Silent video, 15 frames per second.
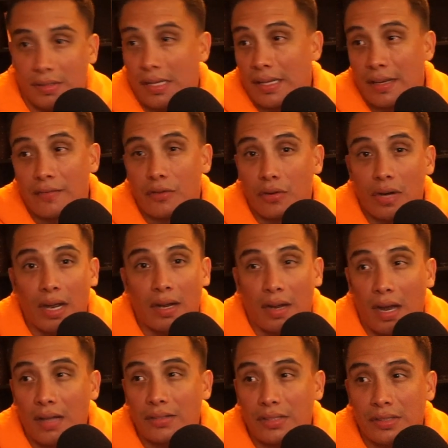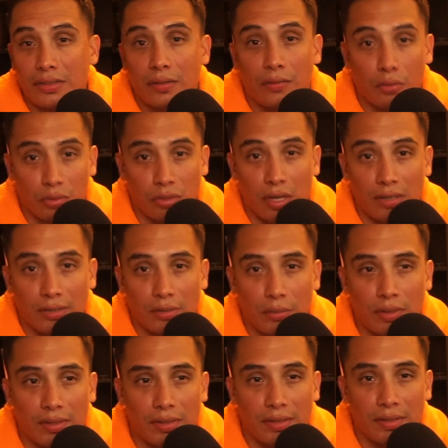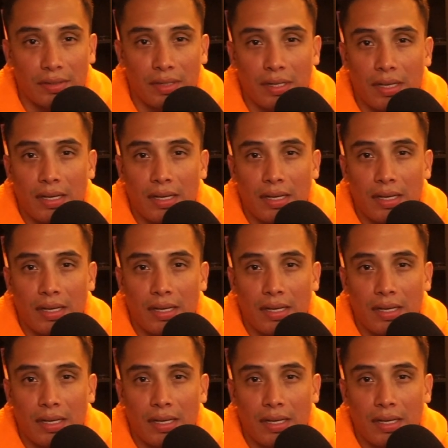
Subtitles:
And if you're not conscious of those consequences,